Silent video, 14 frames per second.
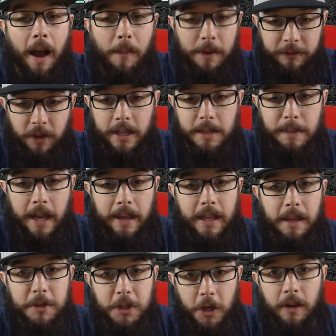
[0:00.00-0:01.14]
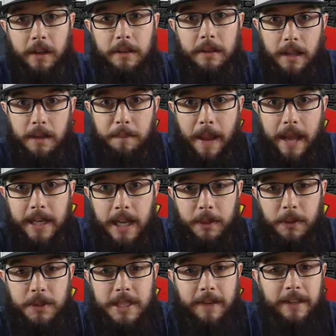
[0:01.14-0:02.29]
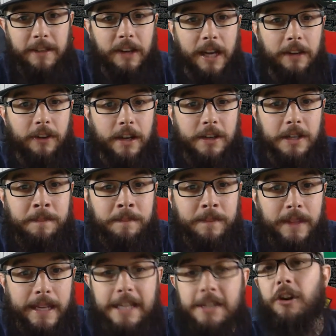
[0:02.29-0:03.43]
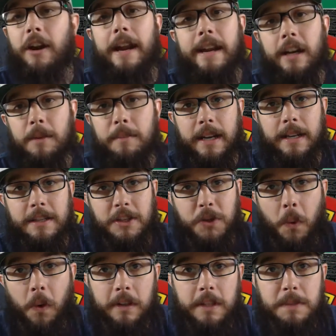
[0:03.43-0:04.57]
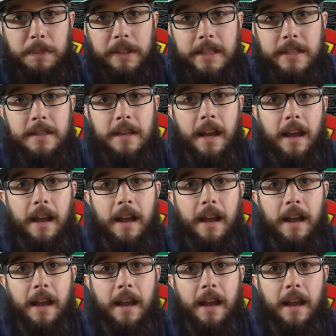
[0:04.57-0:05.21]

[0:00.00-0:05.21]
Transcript: We've talked about him during the pandemic with 7500. He's great here, man. He's a New Orleans police,